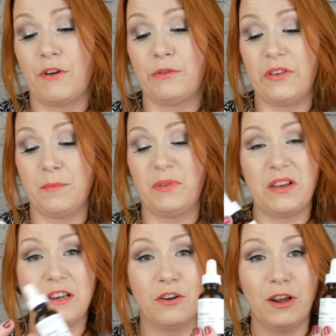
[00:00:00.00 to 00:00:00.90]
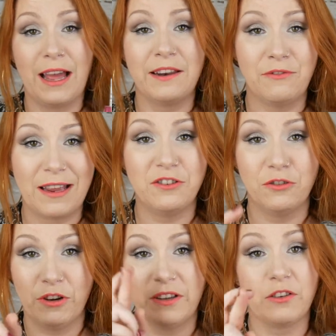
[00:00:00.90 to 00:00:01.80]
rosehip seed oil and
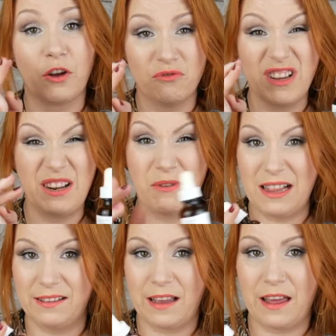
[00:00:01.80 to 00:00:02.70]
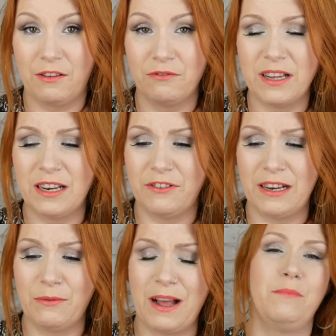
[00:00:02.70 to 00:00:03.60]
retinoids go really well together, really,
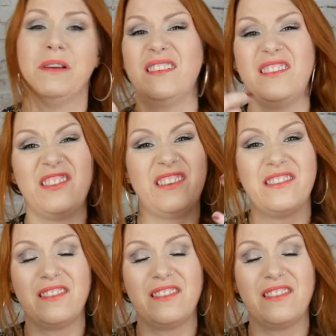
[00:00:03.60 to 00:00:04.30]
really well, because it